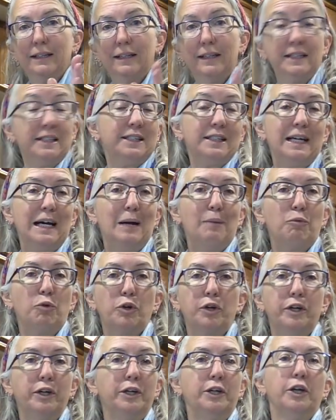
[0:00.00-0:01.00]
this time we're
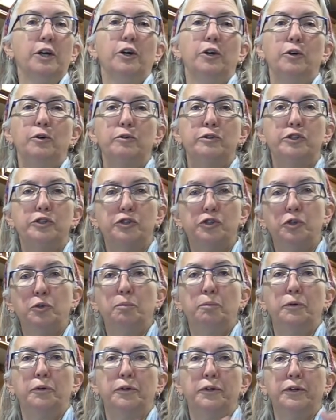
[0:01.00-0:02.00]
going to go
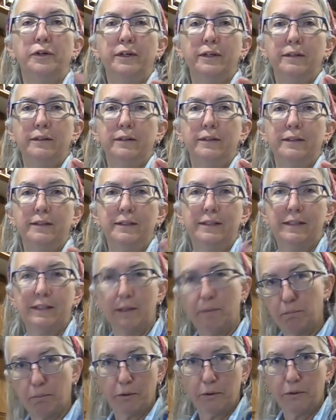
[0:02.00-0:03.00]
super
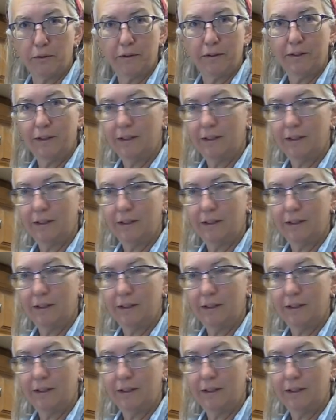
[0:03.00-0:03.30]
simple.